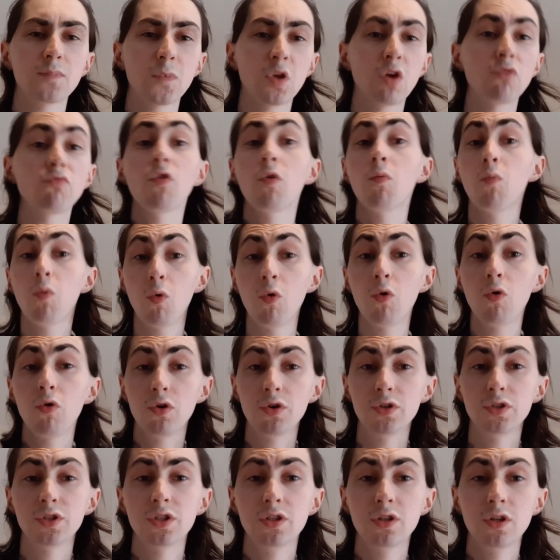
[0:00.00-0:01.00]

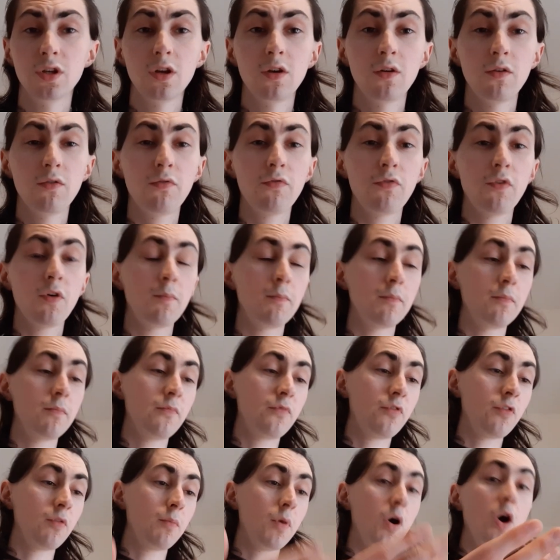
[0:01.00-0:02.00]
reward
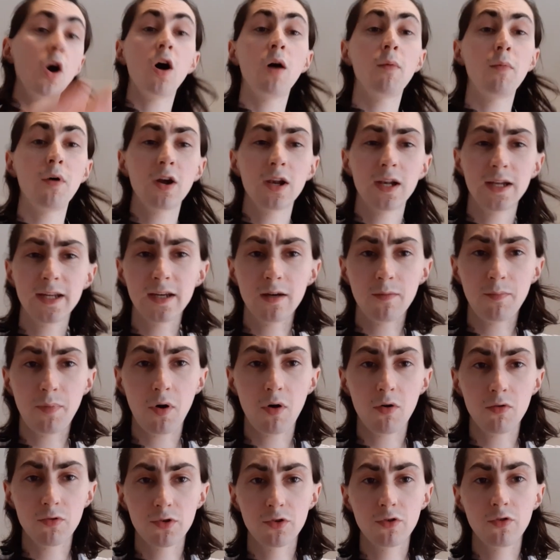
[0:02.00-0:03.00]
from Irma
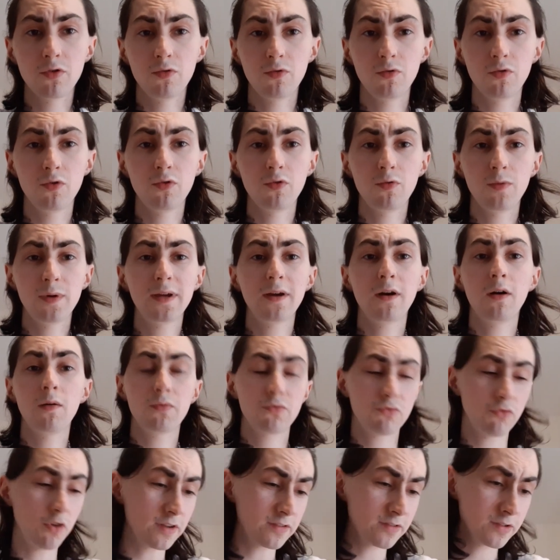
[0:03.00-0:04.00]
Leopold, who he
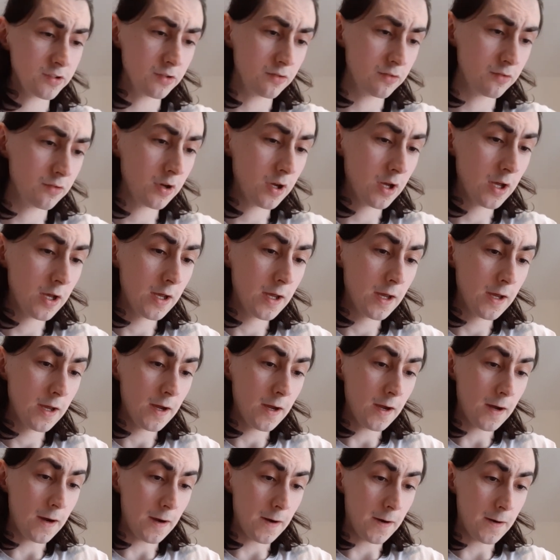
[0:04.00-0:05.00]
helps rescue.
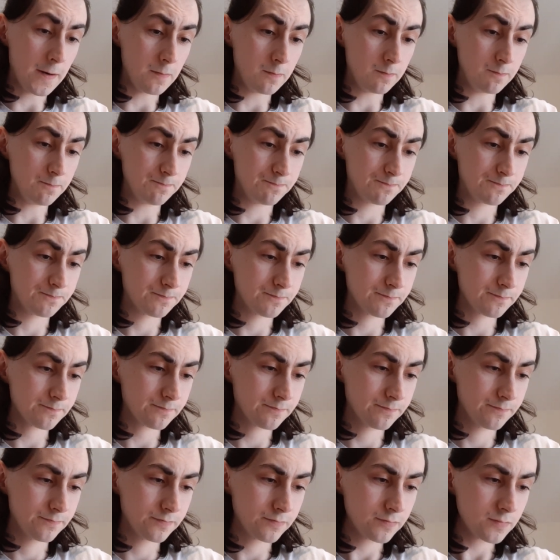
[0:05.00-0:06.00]
Um,
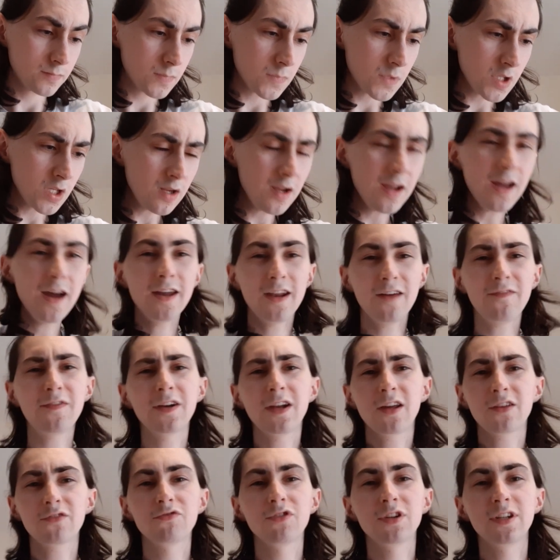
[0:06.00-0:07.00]
and I
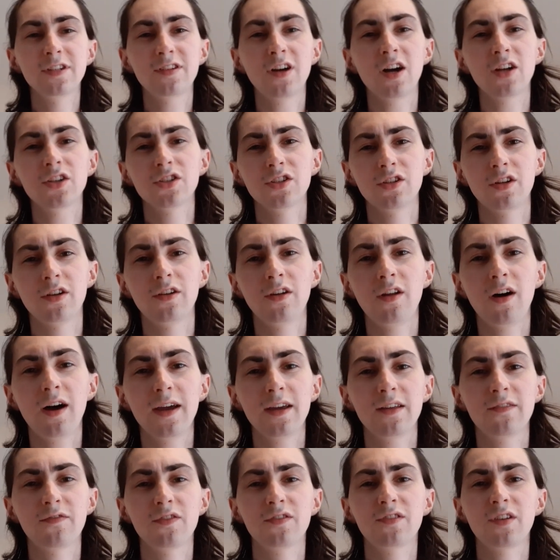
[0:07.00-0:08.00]
think that's really touching and
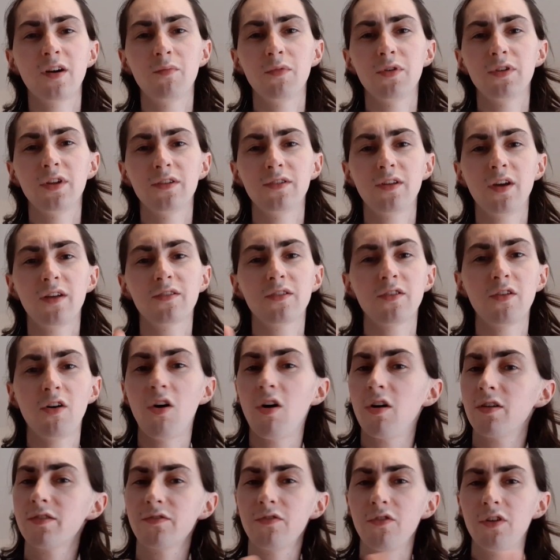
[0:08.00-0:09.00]
nice for someone that doesn't
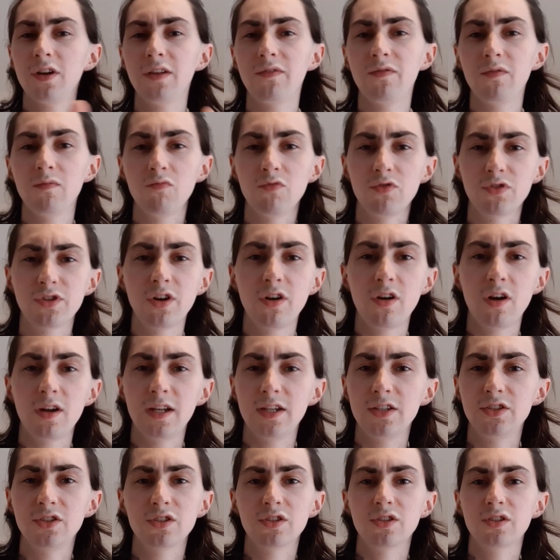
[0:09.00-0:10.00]
ask for anything in return.
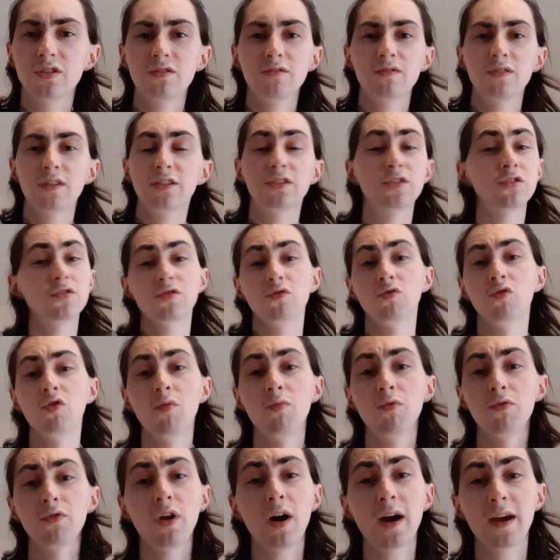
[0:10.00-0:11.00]
He's just a
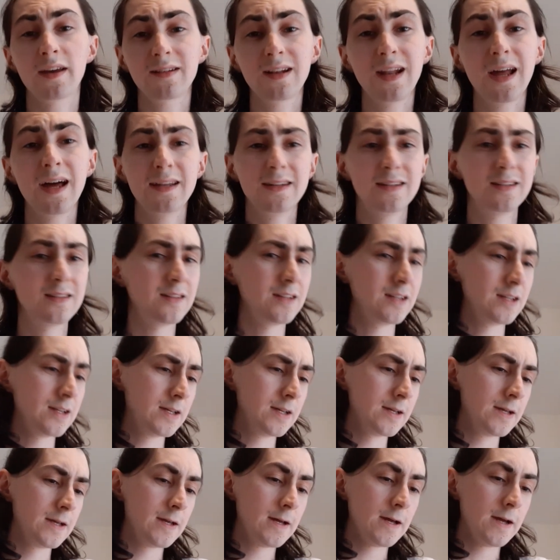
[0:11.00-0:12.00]
normal nice lad.
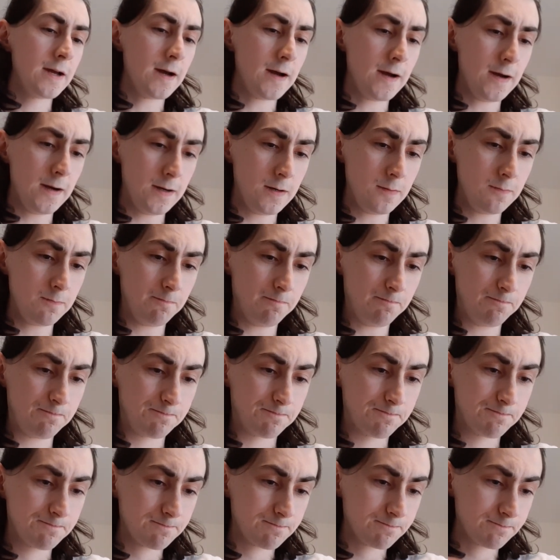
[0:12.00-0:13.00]
Um,
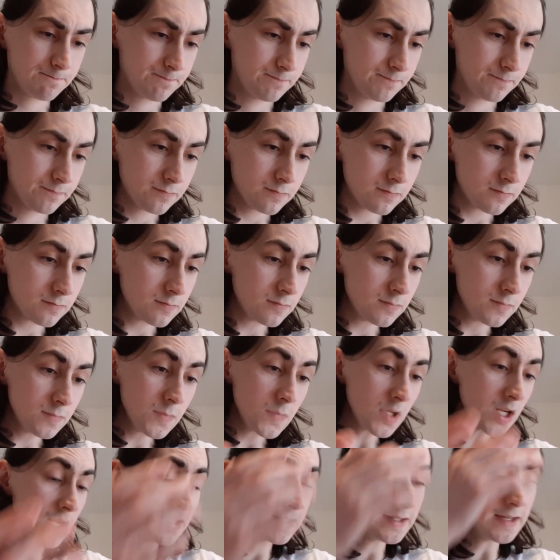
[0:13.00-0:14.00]

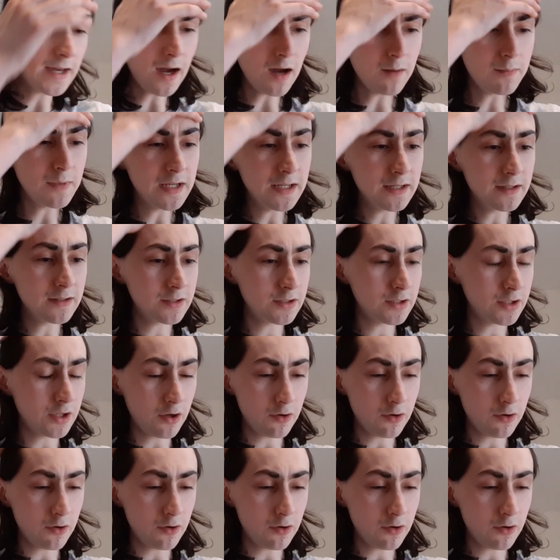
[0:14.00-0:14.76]
yeah, I mean,